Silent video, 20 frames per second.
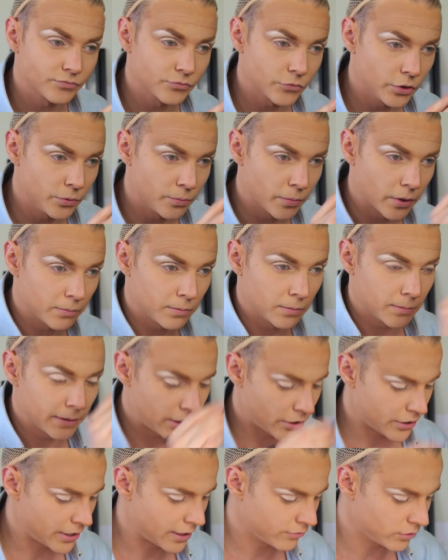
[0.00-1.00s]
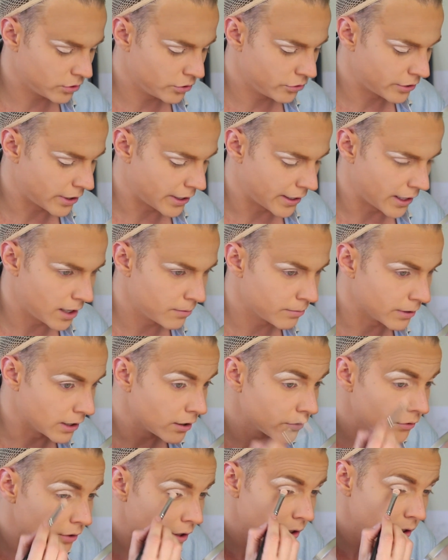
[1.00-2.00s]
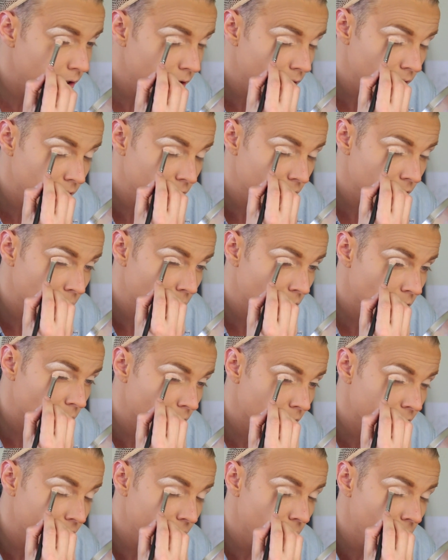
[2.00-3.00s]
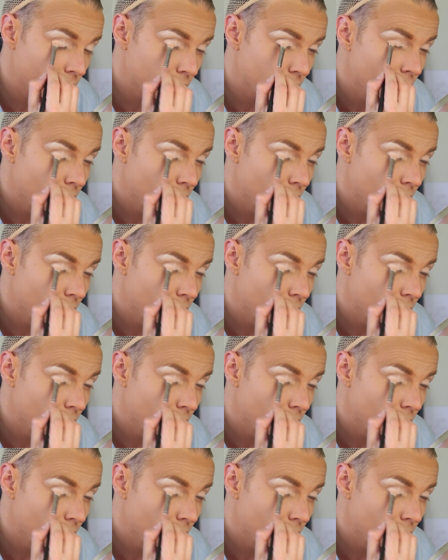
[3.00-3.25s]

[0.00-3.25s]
you probably don't have glued down eyebrows and you can just put it wherever you want.